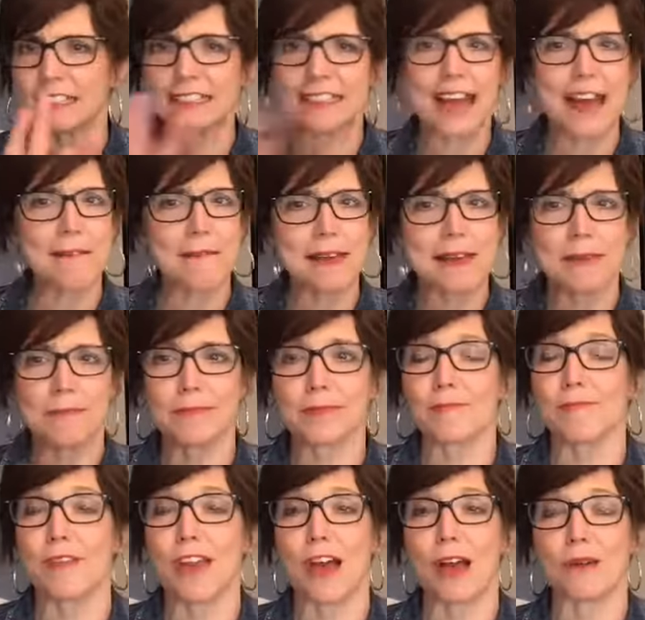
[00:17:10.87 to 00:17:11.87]
Type me up
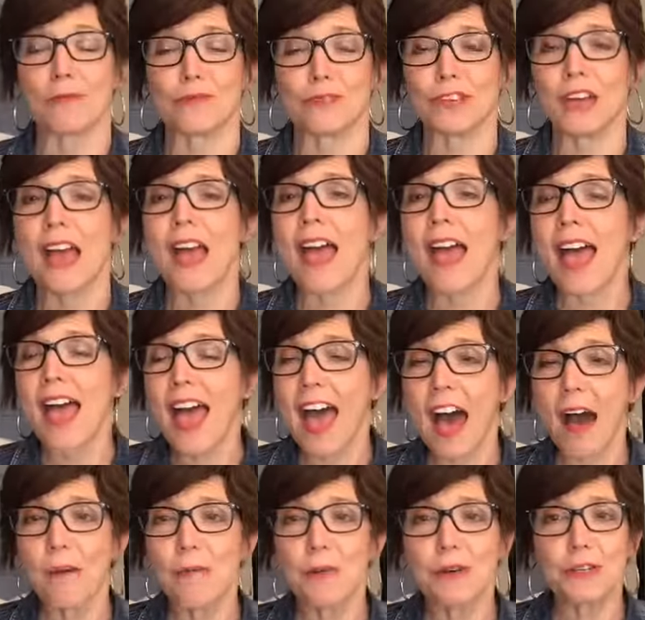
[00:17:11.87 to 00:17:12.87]
some notes.
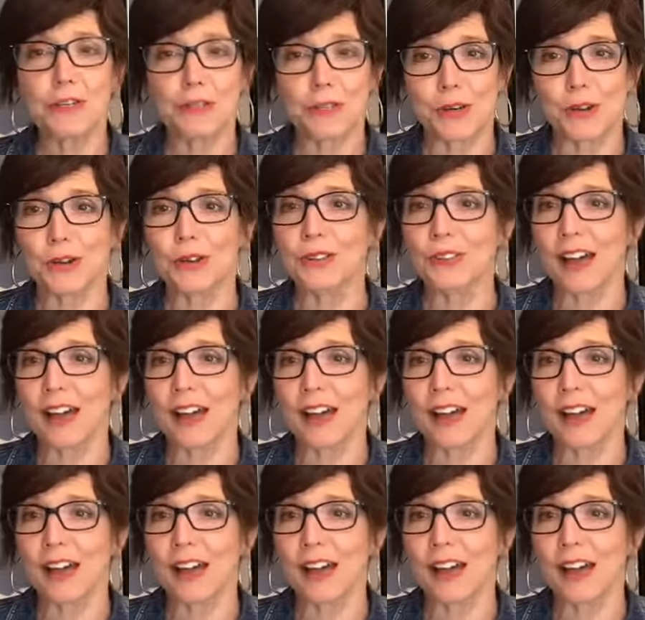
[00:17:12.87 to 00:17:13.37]
How would your